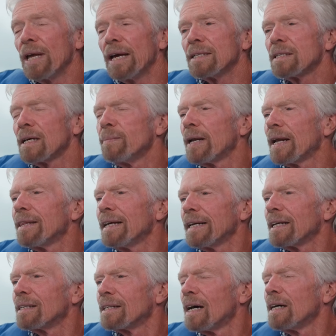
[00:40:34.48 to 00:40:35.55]
yes, I mean I
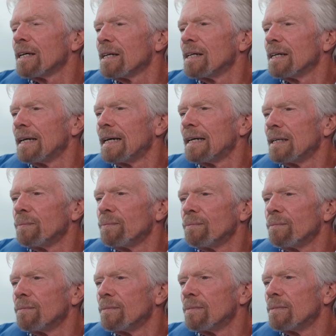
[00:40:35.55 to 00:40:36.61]
think uh,
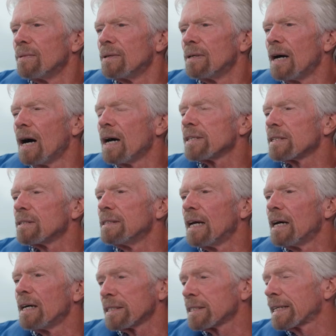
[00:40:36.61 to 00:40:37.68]
um, ask,
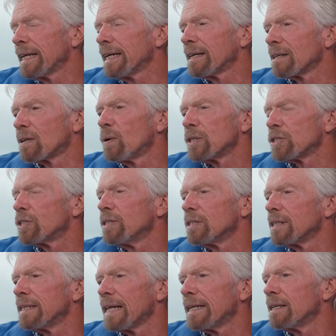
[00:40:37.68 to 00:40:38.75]
asking
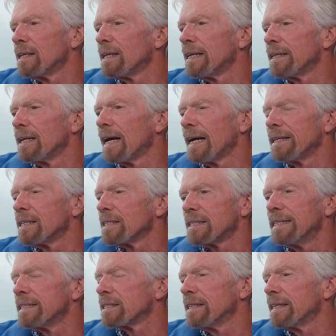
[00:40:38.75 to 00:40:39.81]
questions and then and, and just
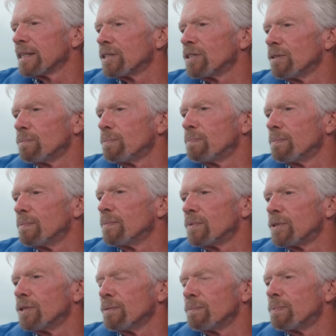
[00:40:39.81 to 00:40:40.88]
listening to
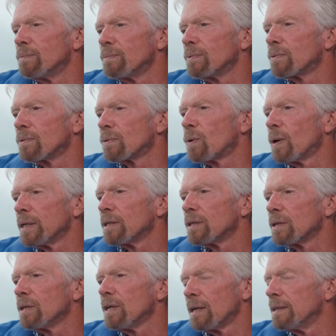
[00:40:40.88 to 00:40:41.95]
to
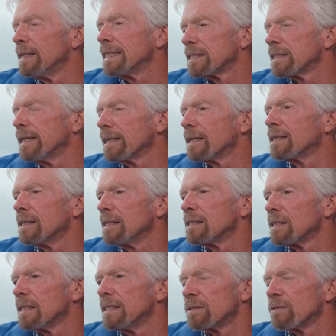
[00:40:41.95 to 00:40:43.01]
you know listening
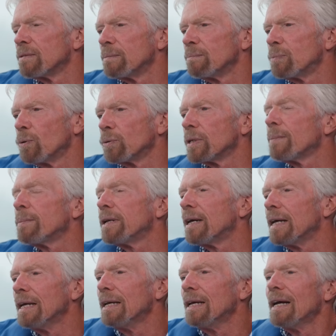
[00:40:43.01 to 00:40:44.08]
is is important. I mean
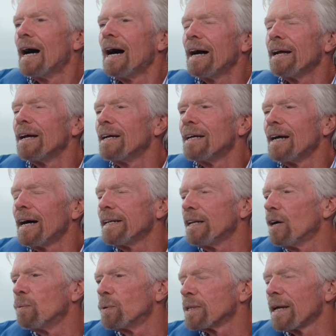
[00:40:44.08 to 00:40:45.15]
I I
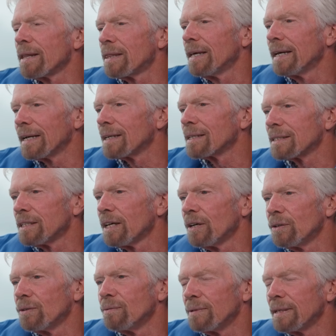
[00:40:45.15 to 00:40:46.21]
know what I think,
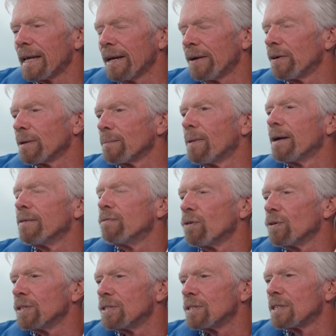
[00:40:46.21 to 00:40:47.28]
so hearing my
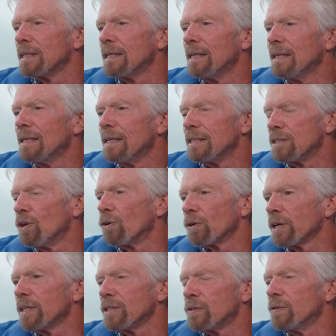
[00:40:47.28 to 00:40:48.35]
voice is not
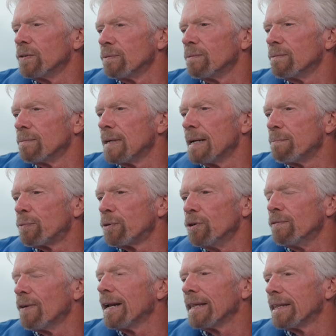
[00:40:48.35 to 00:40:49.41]
going to
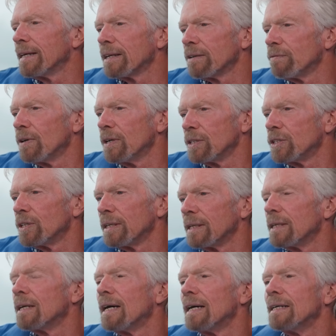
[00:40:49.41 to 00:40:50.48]
improve anything at
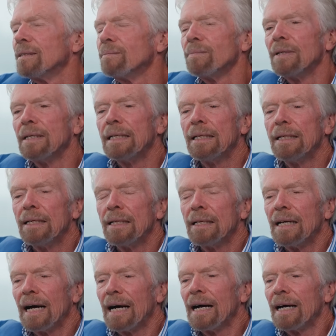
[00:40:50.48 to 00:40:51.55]
Virgin. Um,
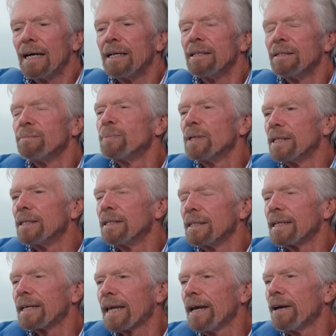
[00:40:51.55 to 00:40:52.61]
uh, but
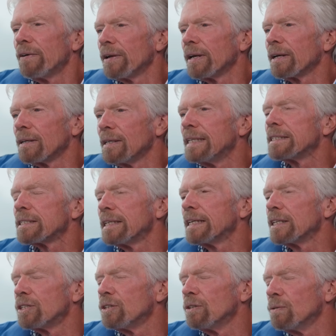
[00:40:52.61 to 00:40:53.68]
hearing
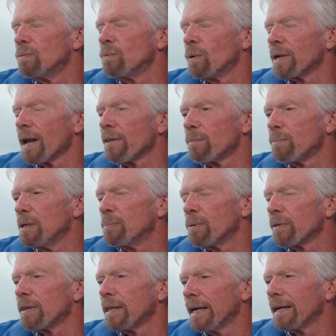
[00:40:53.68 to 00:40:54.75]
listening to what other
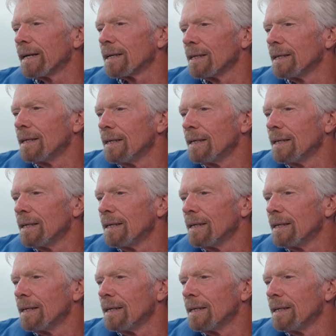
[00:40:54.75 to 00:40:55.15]
people think.